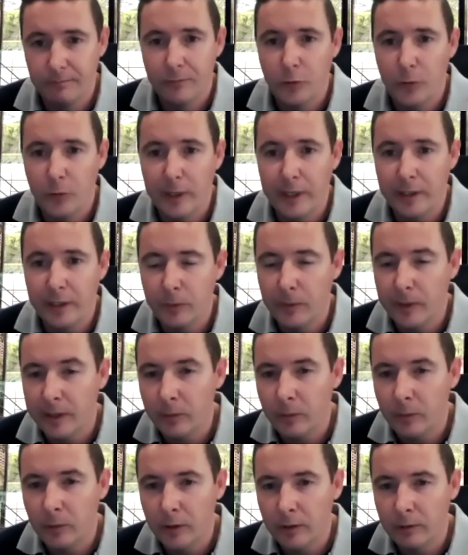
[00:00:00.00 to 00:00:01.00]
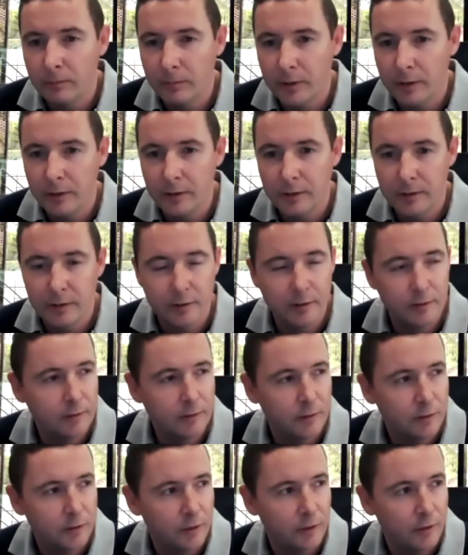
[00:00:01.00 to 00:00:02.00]
2021 because
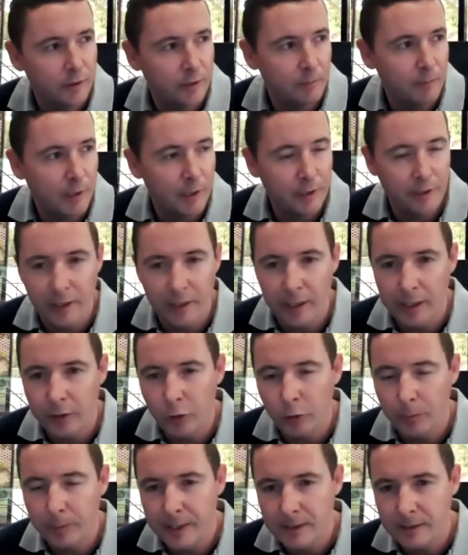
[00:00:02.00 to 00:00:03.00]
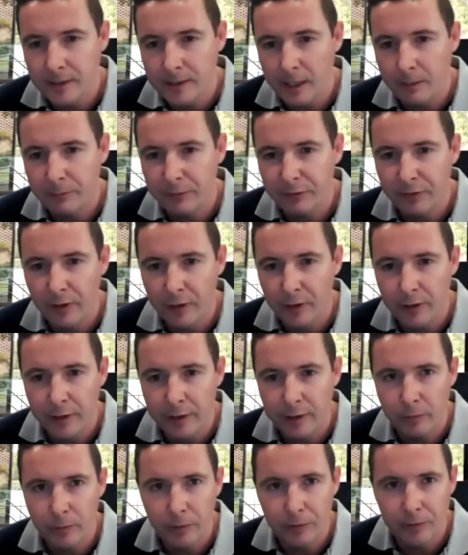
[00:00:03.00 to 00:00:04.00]
certainly in market I know best, Tampa, Florida,
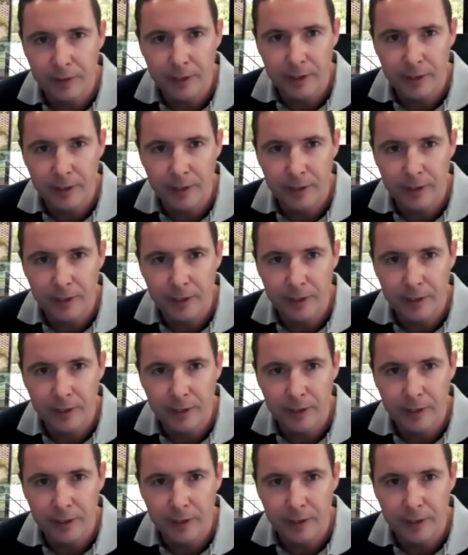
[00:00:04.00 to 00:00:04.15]
you weren't really